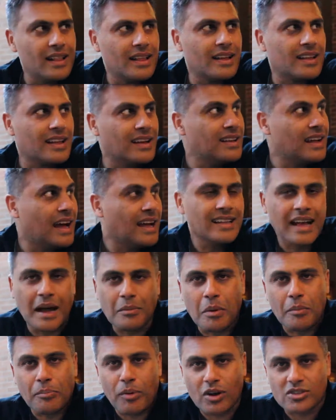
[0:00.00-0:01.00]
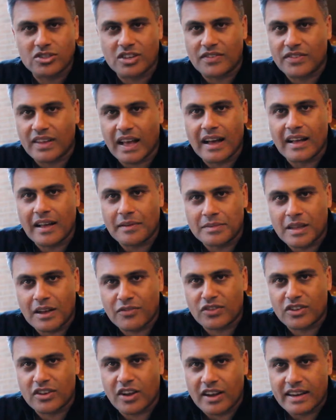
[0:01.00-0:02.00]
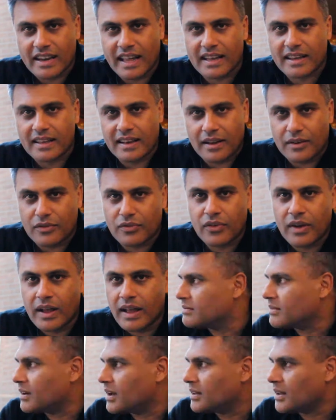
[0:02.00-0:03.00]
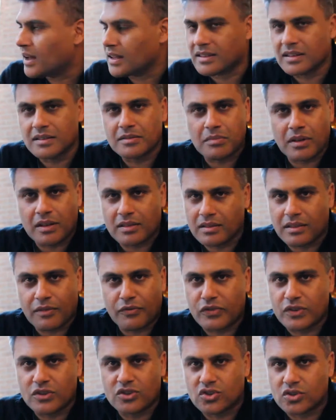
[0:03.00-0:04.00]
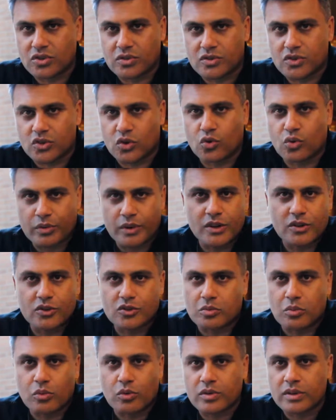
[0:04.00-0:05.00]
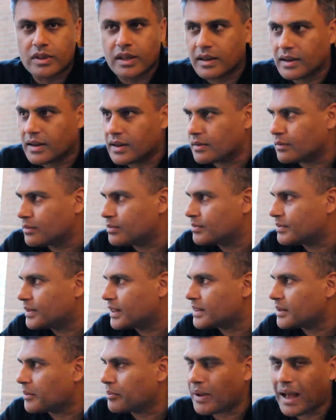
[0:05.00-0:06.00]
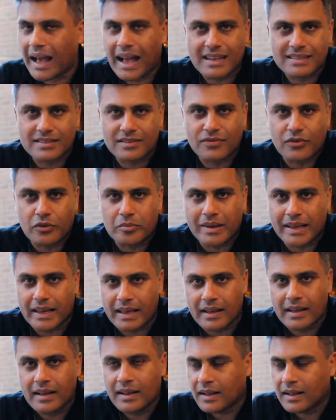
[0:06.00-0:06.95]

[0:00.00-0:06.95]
like, I'm a positive guy. I'm definitely not negative. I think the future is greater more than it, than the past for me.